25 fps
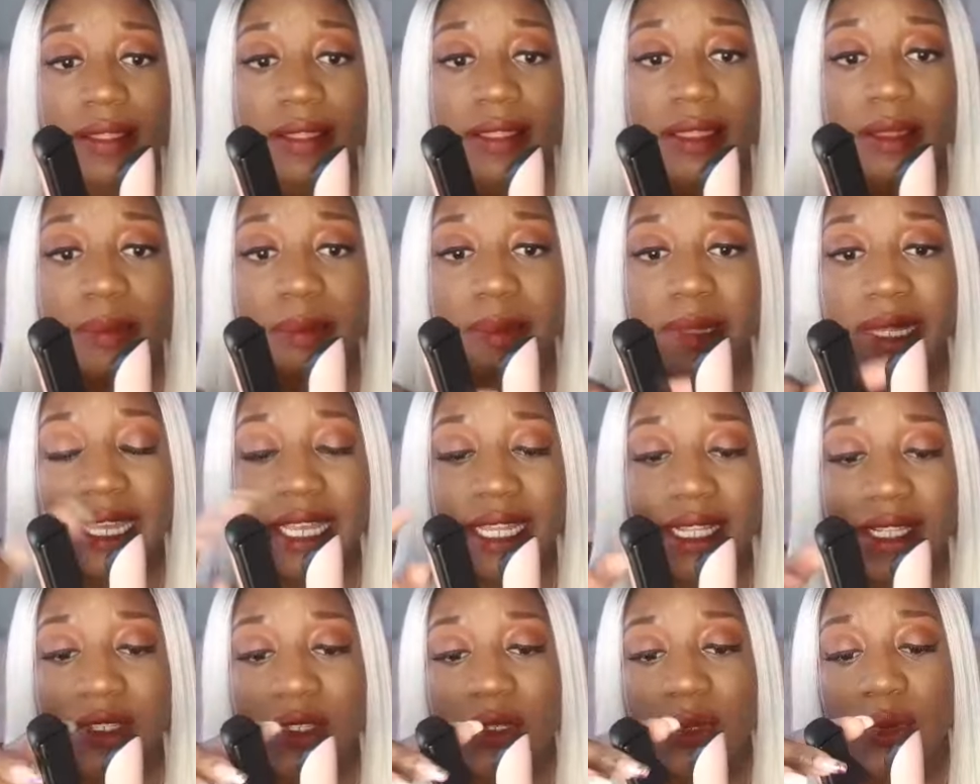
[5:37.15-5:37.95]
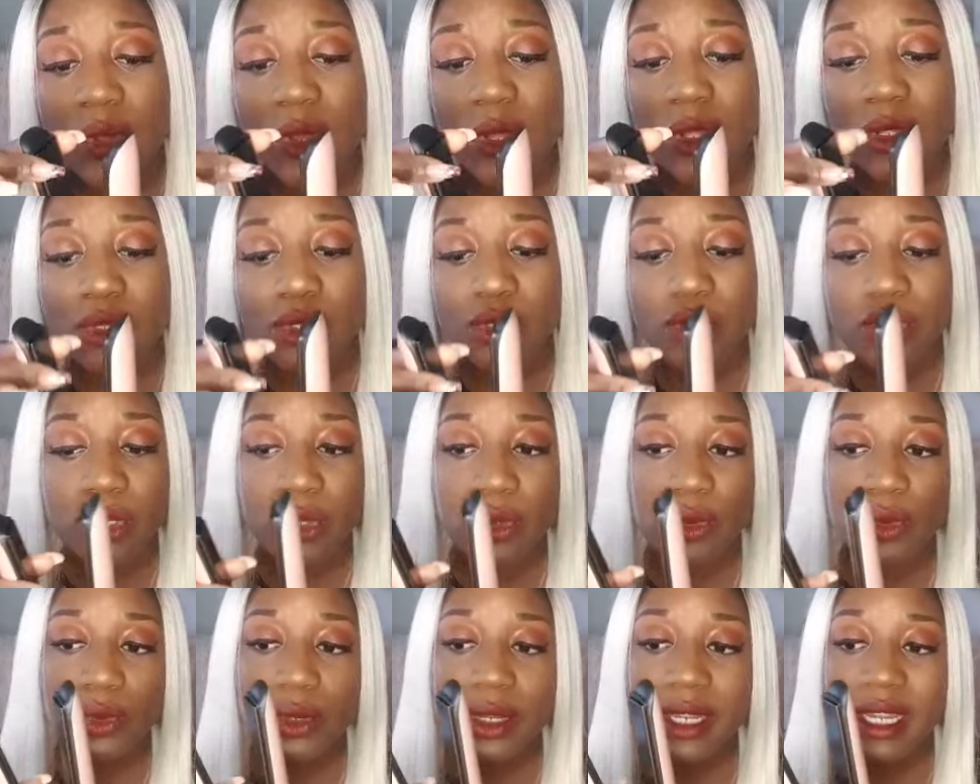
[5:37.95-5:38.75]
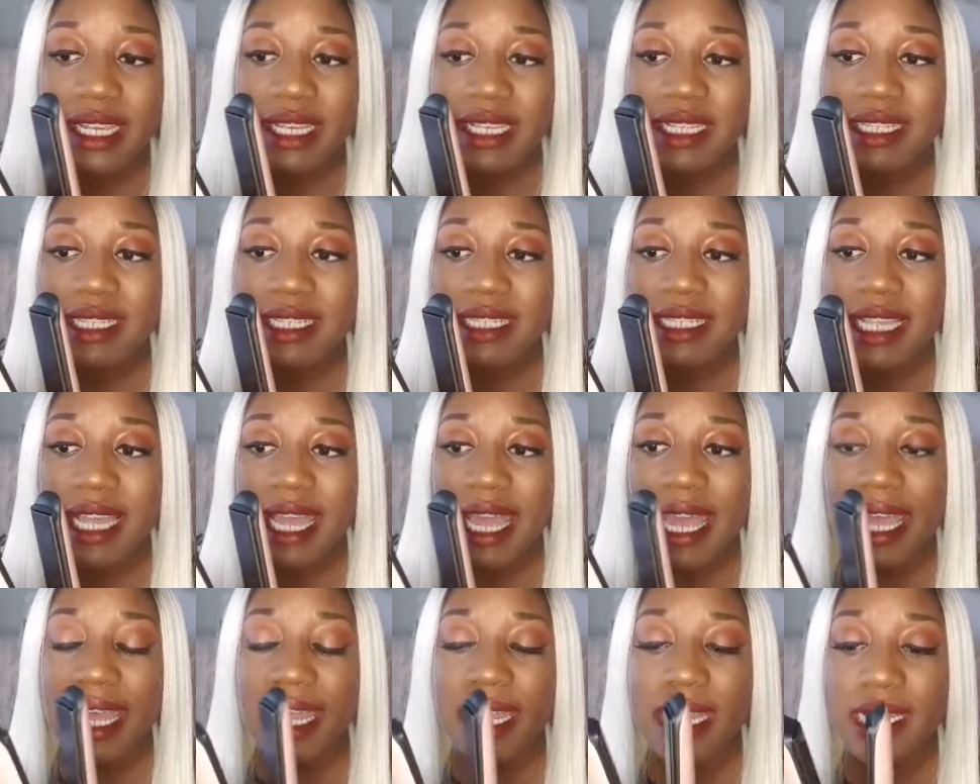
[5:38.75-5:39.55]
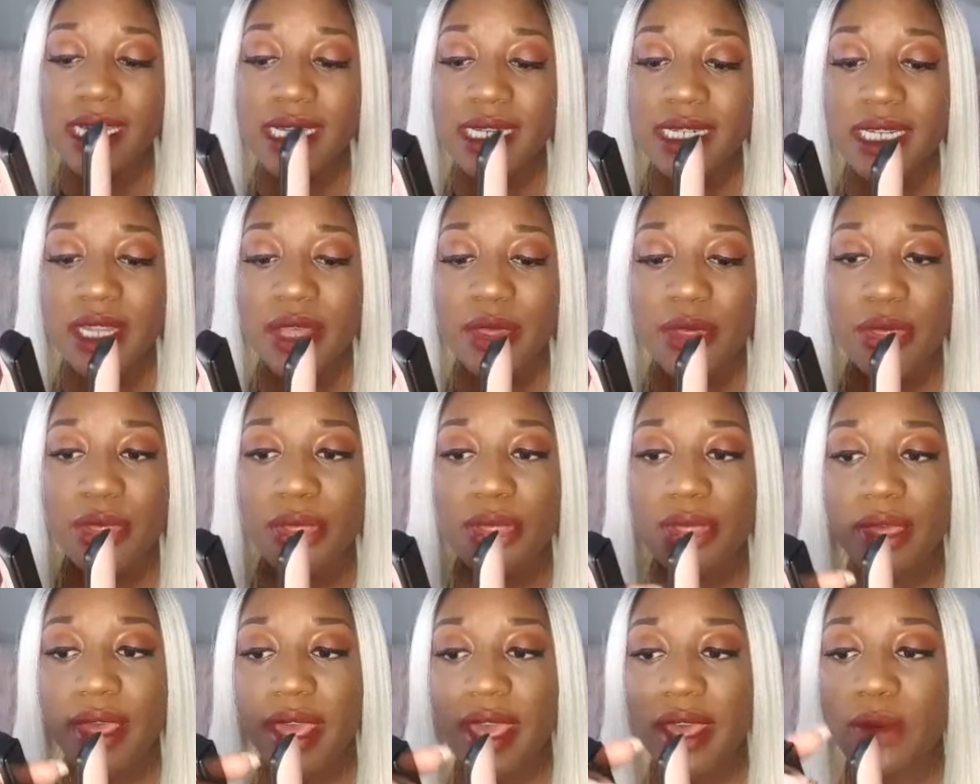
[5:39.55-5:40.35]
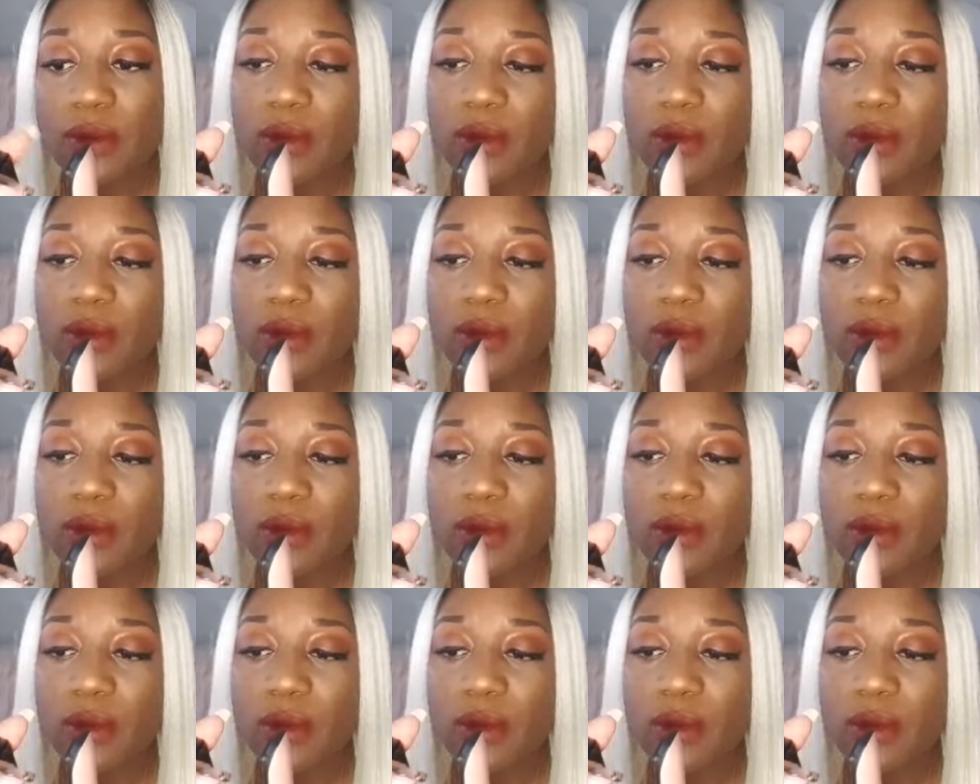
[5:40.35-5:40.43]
The plates are also nice and thick.